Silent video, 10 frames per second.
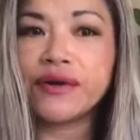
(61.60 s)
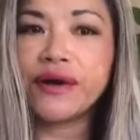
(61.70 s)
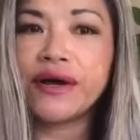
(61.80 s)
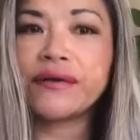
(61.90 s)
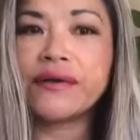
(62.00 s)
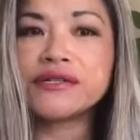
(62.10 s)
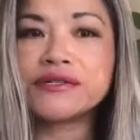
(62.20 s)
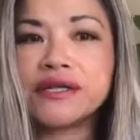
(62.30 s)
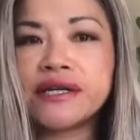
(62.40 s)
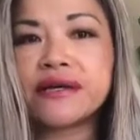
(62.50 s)
I
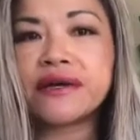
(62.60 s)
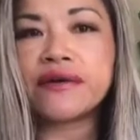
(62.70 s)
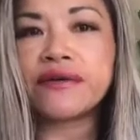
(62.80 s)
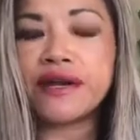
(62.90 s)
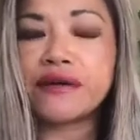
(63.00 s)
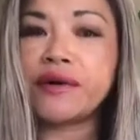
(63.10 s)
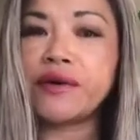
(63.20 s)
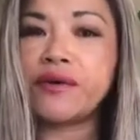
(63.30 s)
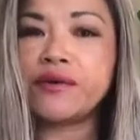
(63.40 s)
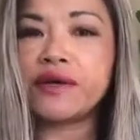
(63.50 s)
gradually created my
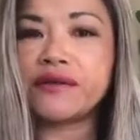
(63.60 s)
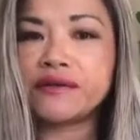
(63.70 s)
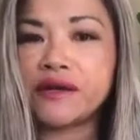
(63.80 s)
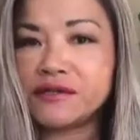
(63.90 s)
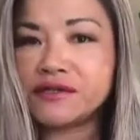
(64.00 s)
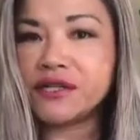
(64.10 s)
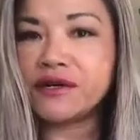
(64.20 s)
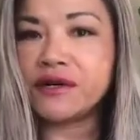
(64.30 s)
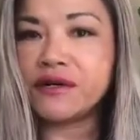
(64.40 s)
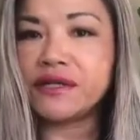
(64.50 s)
own methodology
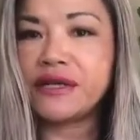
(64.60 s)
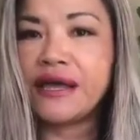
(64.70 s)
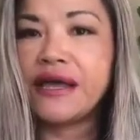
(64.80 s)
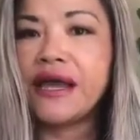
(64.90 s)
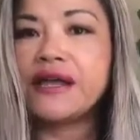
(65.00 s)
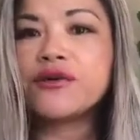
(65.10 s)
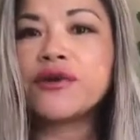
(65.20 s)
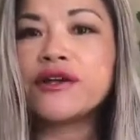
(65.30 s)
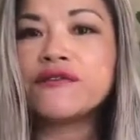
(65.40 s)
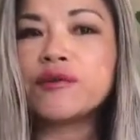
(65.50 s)
called
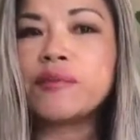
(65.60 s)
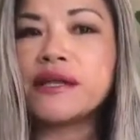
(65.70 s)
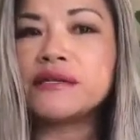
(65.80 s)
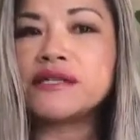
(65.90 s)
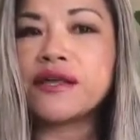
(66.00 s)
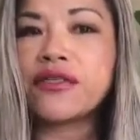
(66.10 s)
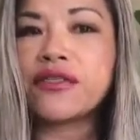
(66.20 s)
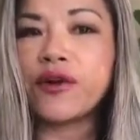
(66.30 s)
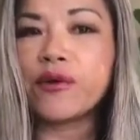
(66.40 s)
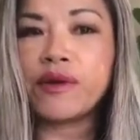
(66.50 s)
Integrative Rebalancing
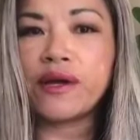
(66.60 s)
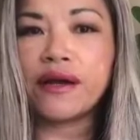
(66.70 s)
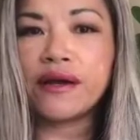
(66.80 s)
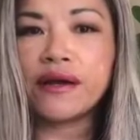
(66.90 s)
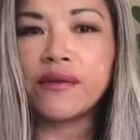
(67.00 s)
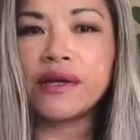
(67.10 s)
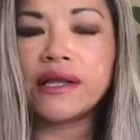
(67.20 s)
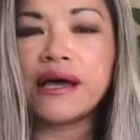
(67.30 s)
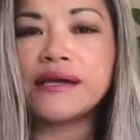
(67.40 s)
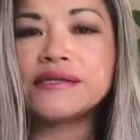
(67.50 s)
Therapy. And I
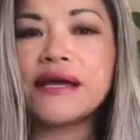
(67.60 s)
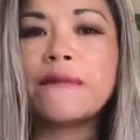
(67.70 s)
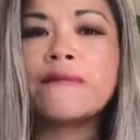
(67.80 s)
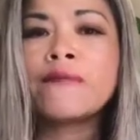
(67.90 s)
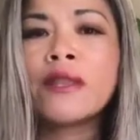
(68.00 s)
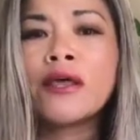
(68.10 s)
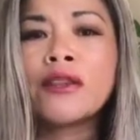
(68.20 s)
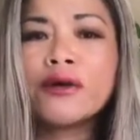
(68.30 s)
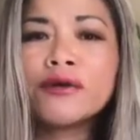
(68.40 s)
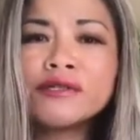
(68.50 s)
realized that
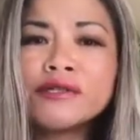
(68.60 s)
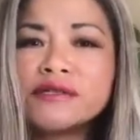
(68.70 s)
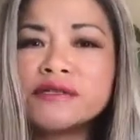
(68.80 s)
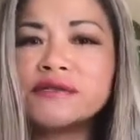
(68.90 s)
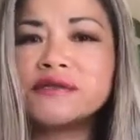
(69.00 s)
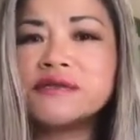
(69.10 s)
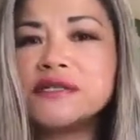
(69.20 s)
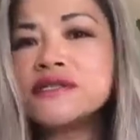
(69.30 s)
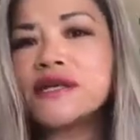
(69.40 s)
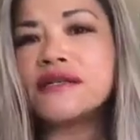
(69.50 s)
there is this
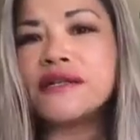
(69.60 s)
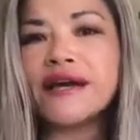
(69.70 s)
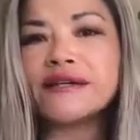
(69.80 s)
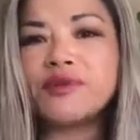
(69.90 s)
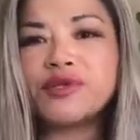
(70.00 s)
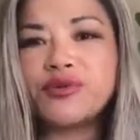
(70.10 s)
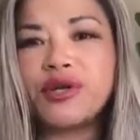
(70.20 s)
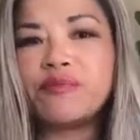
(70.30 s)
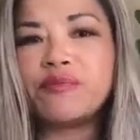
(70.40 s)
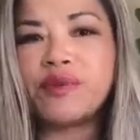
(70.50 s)
disconnect
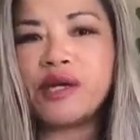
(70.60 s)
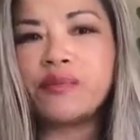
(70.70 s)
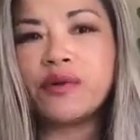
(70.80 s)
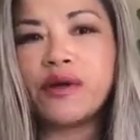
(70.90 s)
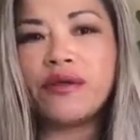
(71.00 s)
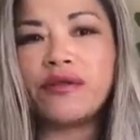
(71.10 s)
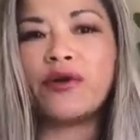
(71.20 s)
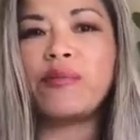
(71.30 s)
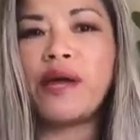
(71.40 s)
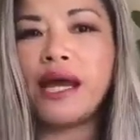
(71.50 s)
between people and
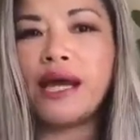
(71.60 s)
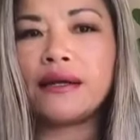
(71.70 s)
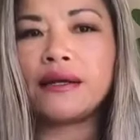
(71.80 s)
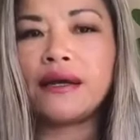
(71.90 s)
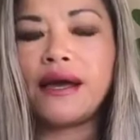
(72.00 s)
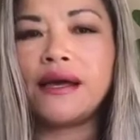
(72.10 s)
their pain.